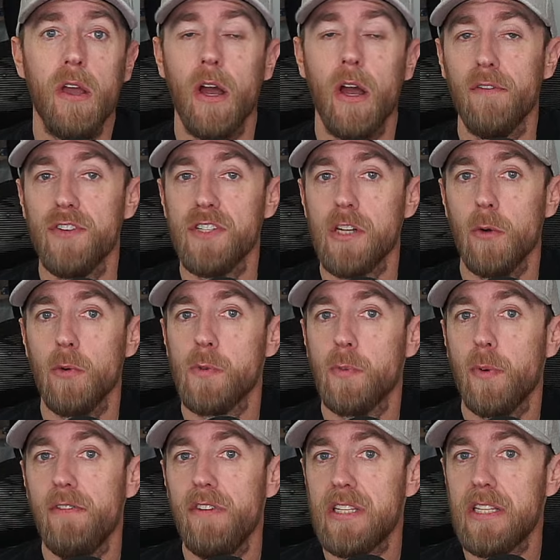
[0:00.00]
Fizard was
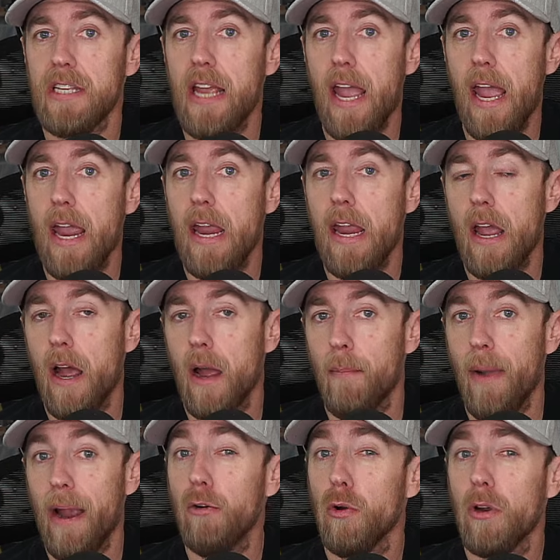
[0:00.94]
previously a
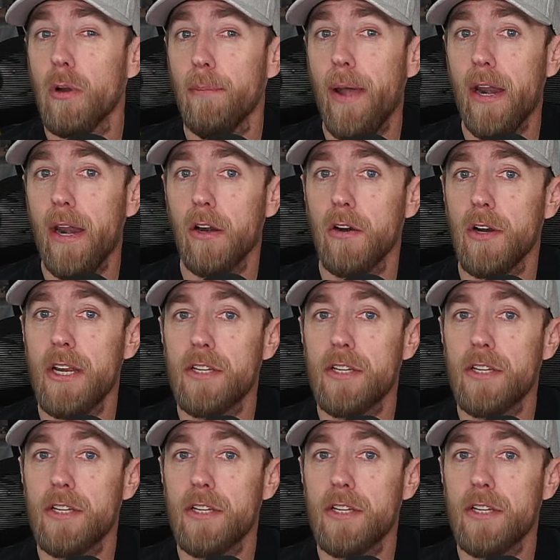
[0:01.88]
micro competitor.